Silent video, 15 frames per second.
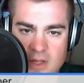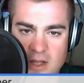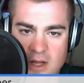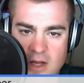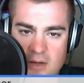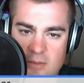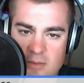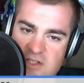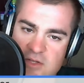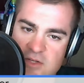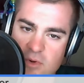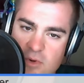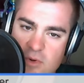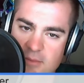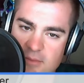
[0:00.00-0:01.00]
what's the word
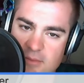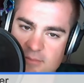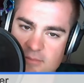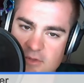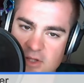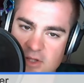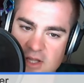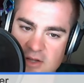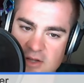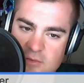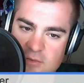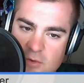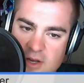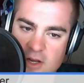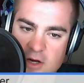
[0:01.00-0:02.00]
I'm looking for
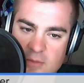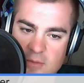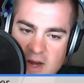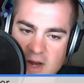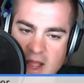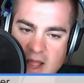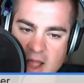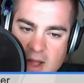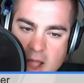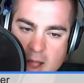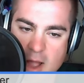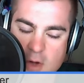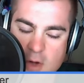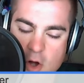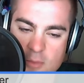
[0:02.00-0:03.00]
here, but I'm
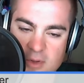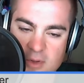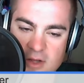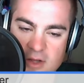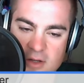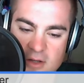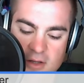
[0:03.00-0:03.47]
hoping